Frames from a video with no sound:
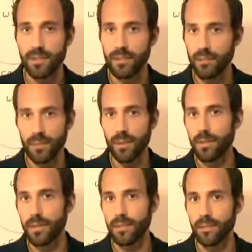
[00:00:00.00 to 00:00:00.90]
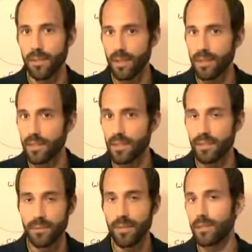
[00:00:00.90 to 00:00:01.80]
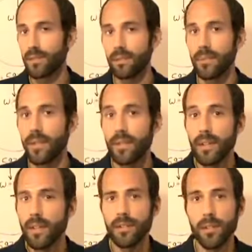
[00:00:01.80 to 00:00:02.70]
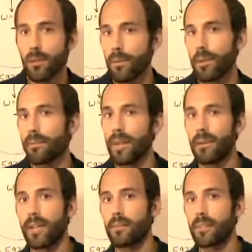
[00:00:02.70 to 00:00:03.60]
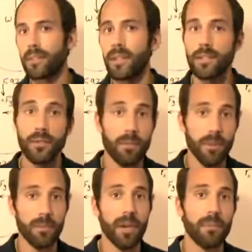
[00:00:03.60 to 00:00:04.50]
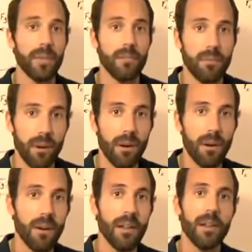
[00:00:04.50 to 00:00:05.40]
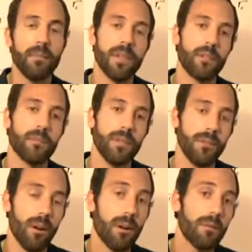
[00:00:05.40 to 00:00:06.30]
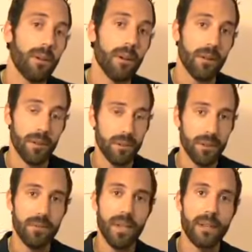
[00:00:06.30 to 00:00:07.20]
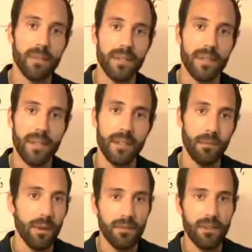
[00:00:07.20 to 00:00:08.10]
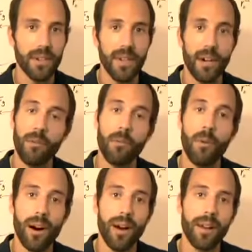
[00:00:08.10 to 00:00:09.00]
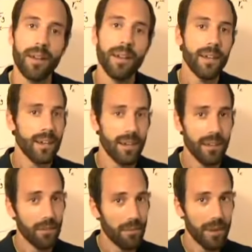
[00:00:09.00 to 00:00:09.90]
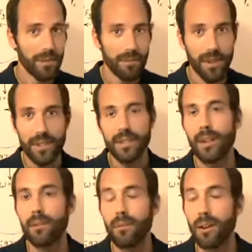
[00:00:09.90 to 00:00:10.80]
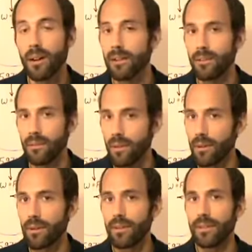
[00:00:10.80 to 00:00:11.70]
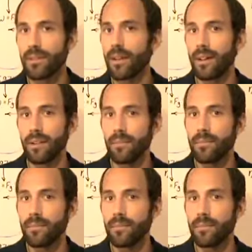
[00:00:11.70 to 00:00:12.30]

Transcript: This is what we always tell rookie engineers. This is what they told me. Don't worry about making mistakes. Don't worry about being wrong. Because when you are wrong or you do make a mistake, you want to find out why. And on the way to finding out why, you learn a ton.